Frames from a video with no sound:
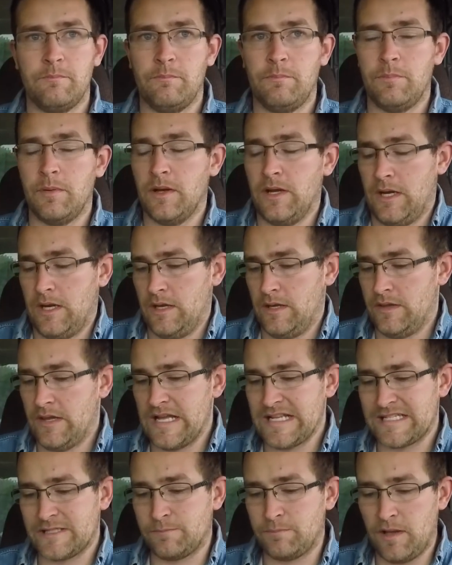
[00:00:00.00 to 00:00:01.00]
But
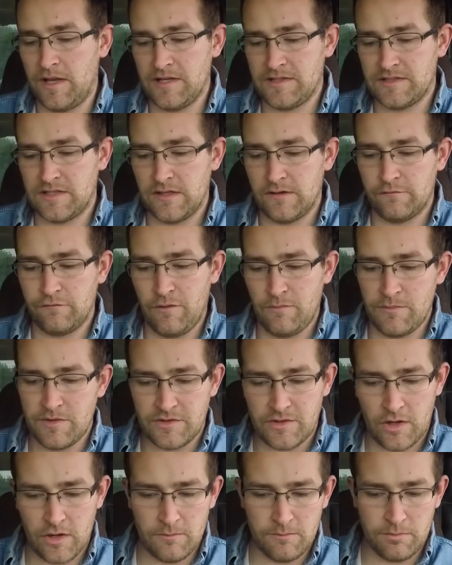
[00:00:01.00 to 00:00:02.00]
that's spliced in from the
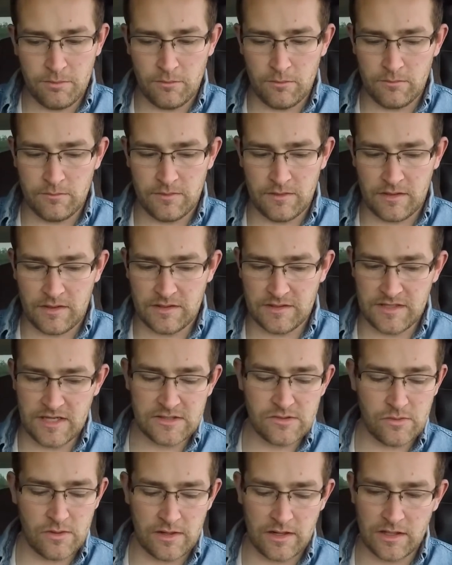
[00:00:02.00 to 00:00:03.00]
tarp, because
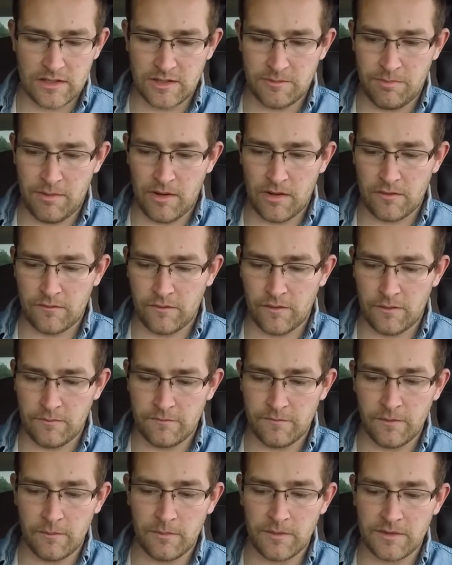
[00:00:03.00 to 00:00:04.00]
that's where I got the power from
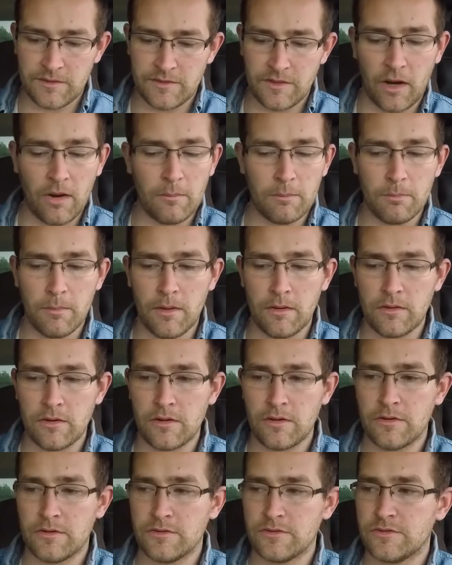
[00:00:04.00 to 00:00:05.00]
the tarp
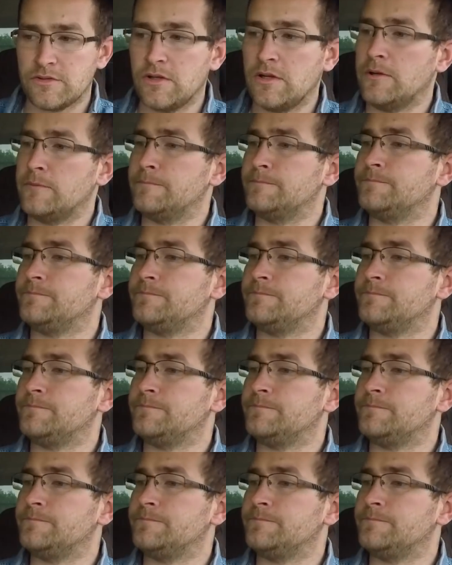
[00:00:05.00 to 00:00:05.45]
motor. So